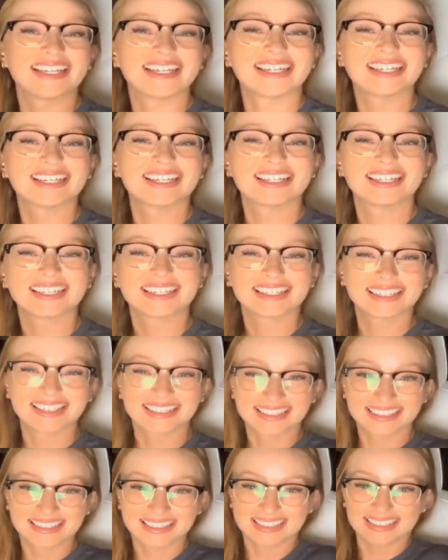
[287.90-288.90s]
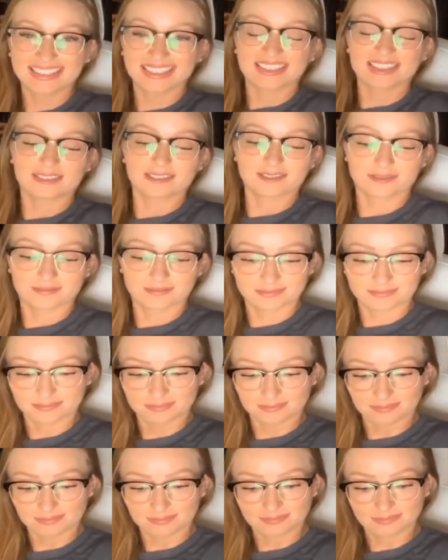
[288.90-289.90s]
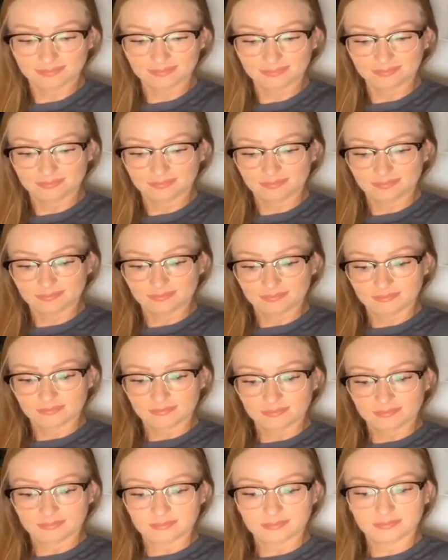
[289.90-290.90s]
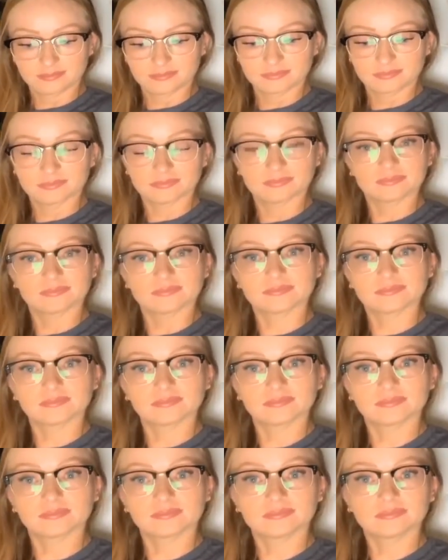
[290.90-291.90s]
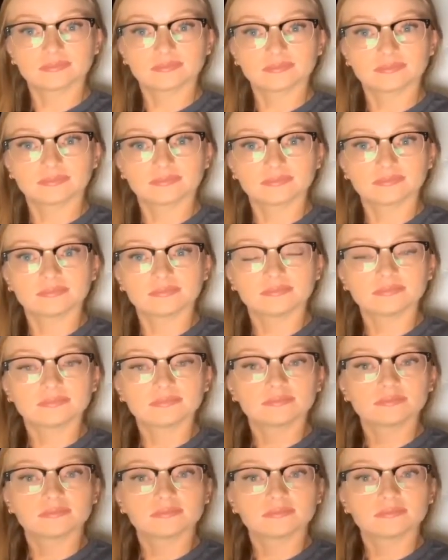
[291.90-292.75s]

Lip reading: [no speech]